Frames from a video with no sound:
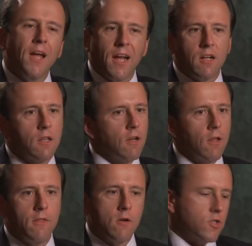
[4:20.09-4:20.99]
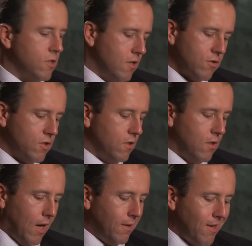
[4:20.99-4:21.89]
And clearly, there's
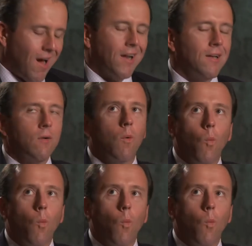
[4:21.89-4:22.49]
not